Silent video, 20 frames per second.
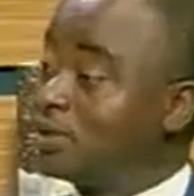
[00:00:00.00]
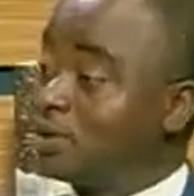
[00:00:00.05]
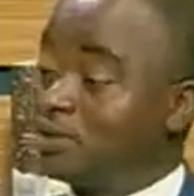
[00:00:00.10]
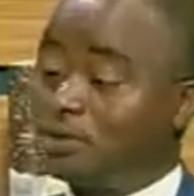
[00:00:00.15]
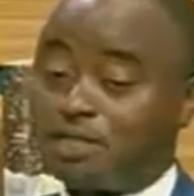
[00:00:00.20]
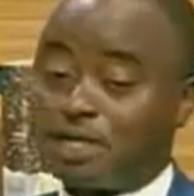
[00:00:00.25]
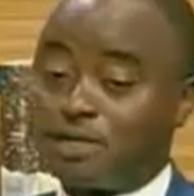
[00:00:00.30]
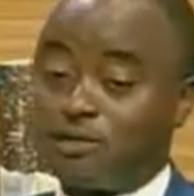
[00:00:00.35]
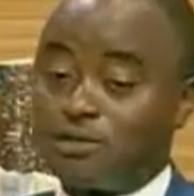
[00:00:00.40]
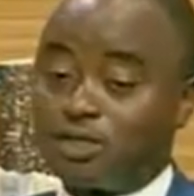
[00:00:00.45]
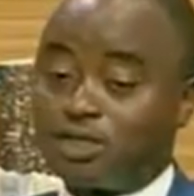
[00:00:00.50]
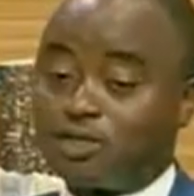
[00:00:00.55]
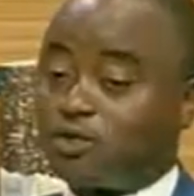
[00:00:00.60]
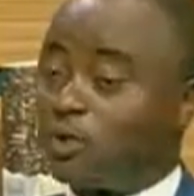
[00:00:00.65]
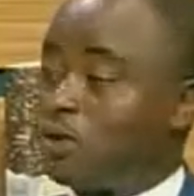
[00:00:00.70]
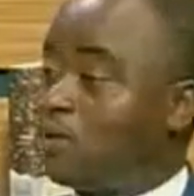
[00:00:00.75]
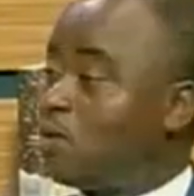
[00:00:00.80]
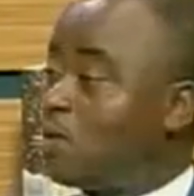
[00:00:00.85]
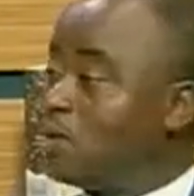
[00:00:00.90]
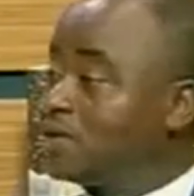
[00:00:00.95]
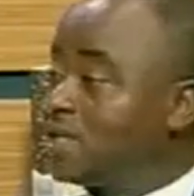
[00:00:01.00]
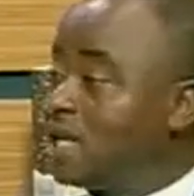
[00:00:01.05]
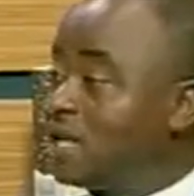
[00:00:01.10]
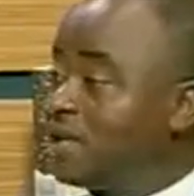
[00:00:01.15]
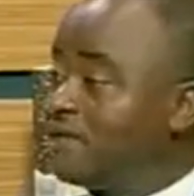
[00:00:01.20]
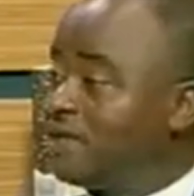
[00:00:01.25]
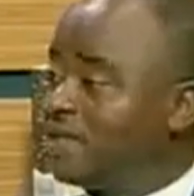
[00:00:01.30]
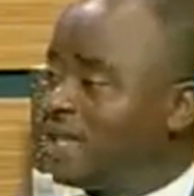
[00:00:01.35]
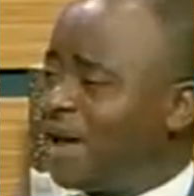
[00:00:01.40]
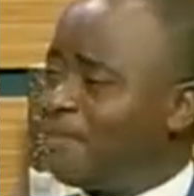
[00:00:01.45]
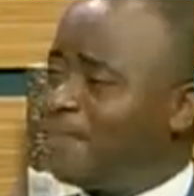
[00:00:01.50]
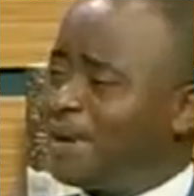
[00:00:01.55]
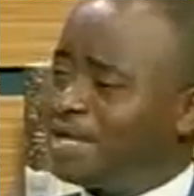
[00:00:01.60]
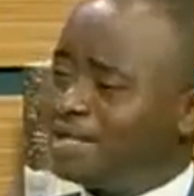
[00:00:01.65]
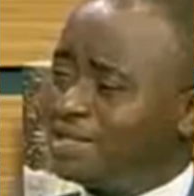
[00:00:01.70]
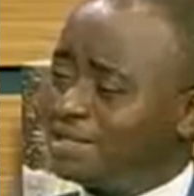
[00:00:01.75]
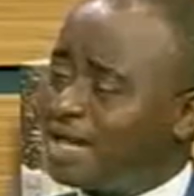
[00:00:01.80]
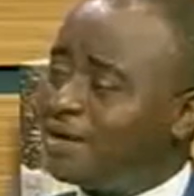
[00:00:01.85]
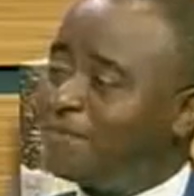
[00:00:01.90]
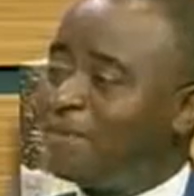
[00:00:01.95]
They will tell you this one works and everything. And by
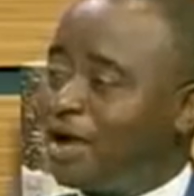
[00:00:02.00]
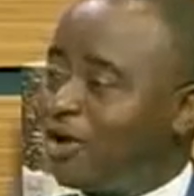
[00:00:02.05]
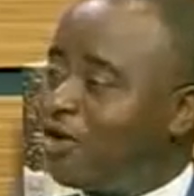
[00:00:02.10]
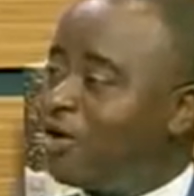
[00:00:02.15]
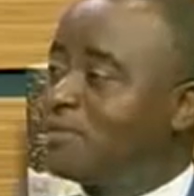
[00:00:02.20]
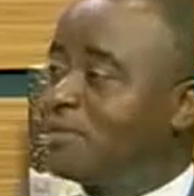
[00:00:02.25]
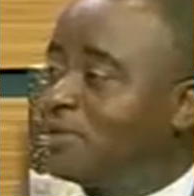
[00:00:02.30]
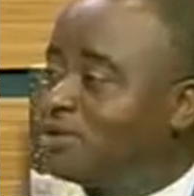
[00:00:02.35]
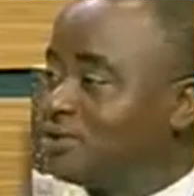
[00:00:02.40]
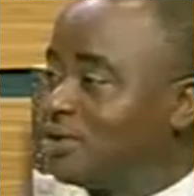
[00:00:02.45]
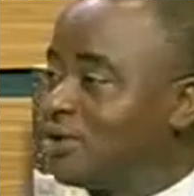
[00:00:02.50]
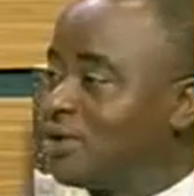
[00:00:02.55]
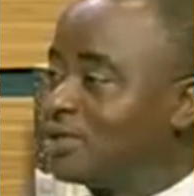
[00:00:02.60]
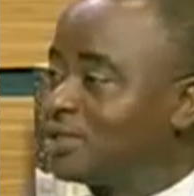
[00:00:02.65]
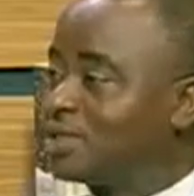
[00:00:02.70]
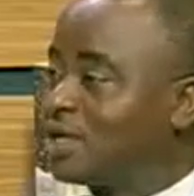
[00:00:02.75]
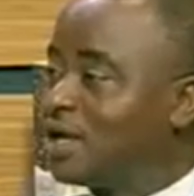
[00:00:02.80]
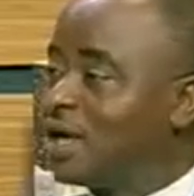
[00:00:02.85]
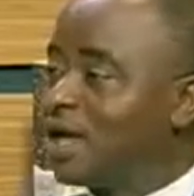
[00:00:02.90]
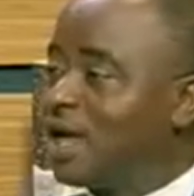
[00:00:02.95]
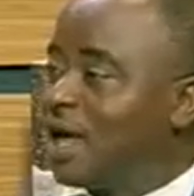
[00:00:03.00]
the time they are coming to us,